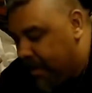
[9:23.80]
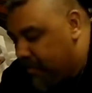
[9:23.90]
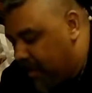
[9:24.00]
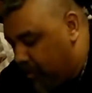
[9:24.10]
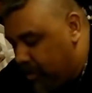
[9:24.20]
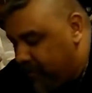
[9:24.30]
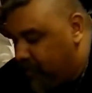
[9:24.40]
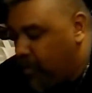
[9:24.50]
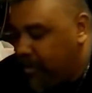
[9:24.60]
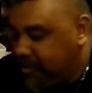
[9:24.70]
And the big one, of
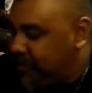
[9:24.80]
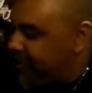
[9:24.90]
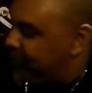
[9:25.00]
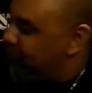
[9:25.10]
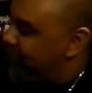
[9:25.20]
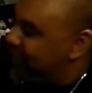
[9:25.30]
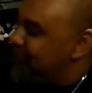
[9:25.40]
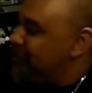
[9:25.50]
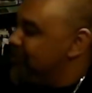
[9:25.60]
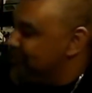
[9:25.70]
course, I know we're going to
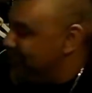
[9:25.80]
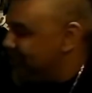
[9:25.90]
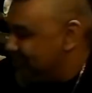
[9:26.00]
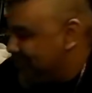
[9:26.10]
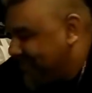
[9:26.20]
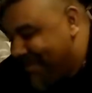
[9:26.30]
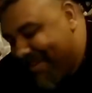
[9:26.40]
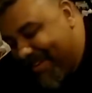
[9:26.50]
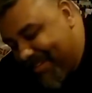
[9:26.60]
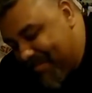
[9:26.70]
get to yours also.
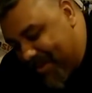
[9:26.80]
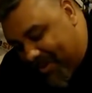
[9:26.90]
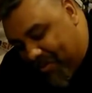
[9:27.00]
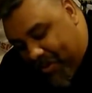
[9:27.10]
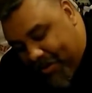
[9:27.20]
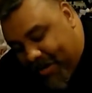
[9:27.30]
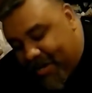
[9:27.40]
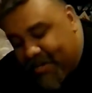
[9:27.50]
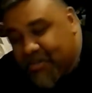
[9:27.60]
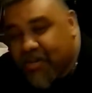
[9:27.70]
The big one
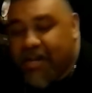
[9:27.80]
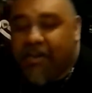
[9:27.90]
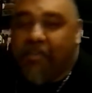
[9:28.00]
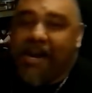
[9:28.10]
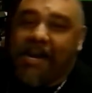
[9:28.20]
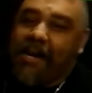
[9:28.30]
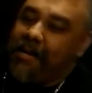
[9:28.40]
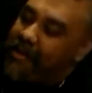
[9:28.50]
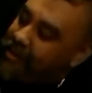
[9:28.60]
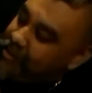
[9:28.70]
is
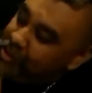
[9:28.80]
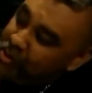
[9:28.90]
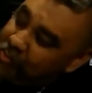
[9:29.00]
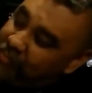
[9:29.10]
meeting Liu